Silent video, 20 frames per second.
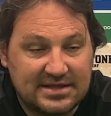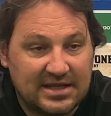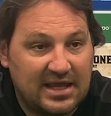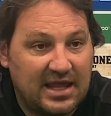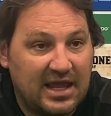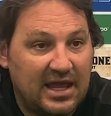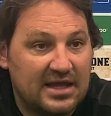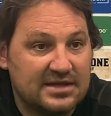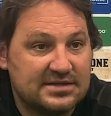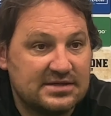the
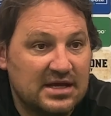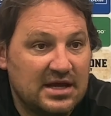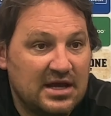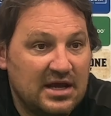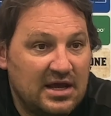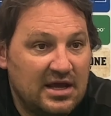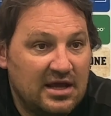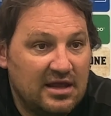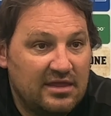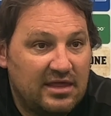case,
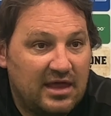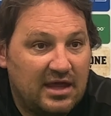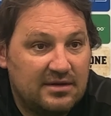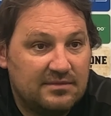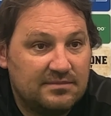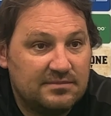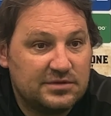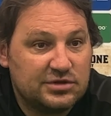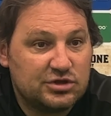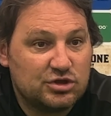
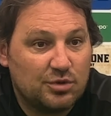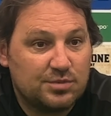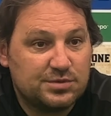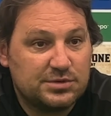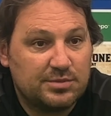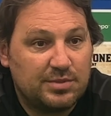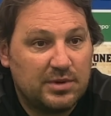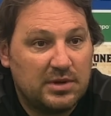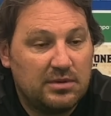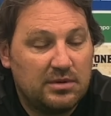then subs
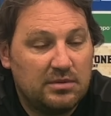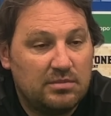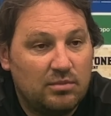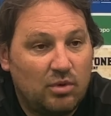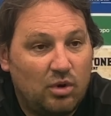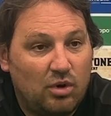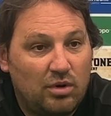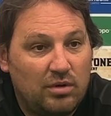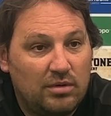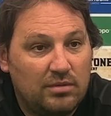will be
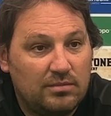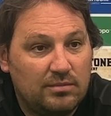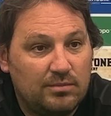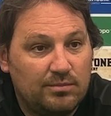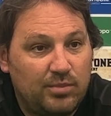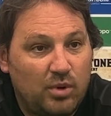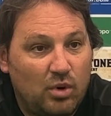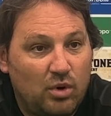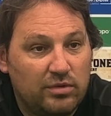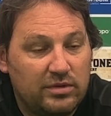more
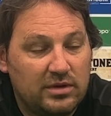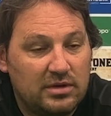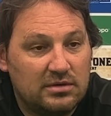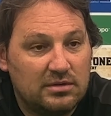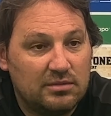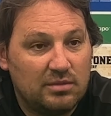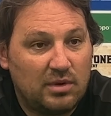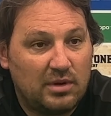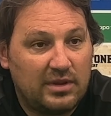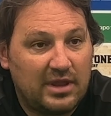important
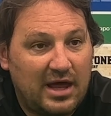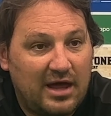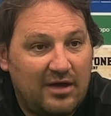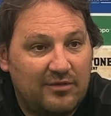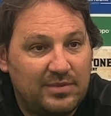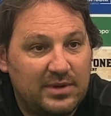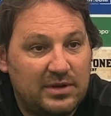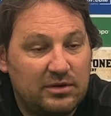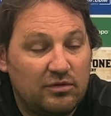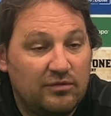than what they
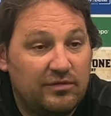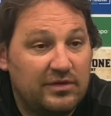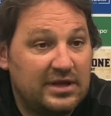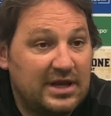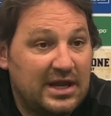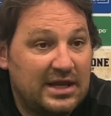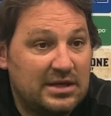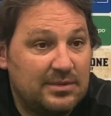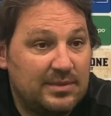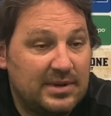have been over the
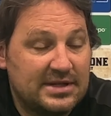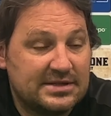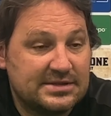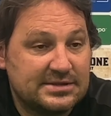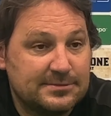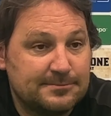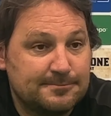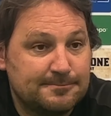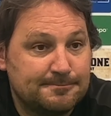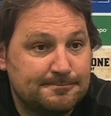90 minutes.